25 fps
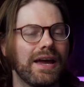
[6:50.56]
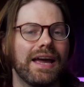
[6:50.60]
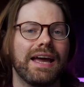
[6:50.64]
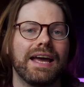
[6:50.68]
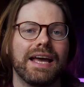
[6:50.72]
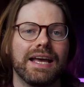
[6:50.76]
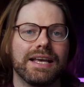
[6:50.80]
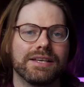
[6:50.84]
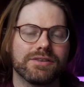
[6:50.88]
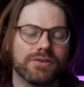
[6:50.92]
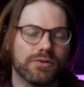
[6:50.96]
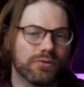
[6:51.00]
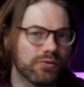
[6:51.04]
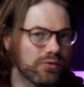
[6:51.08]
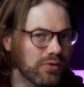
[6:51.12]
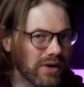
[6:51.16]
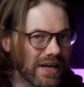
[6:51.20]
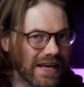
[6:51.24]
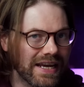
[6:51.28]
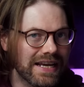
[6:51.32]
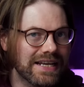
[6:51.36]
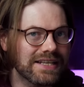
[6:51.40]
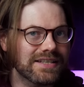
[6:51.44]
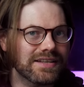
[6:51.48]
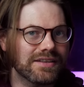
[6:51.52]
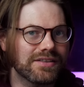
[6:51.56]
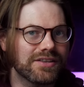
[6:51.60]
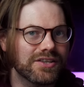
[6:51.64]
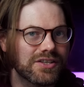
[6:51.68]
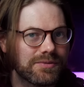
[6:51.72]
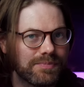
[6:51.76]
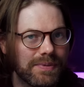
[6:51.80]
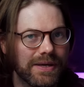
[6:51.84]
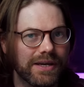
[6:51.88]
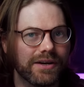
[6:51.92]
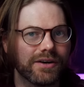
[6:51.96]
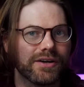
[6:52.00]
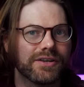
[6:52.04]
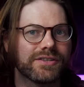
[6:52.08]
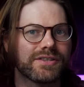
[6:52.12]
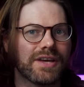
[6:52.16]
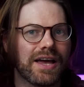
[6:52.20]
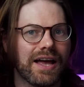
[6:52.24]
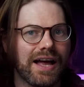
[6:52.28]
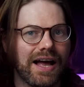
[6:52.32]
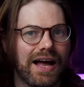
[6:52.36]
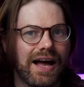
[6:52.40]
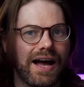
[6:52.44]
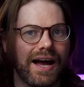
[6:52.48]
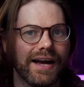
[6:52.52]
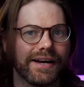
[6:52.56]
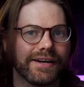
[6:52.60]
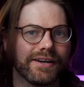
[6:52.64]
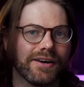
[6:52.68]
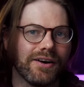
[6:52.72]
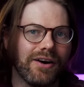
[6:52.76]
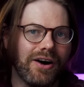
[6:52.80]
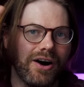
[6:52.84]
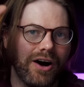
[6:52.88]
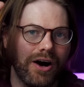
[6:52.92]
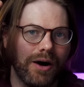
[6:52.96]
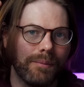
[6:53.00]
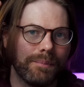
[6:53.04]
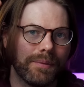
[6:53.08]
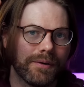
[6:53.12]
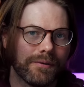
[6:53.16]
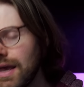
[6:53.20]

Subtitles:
is raise the speakers higher up.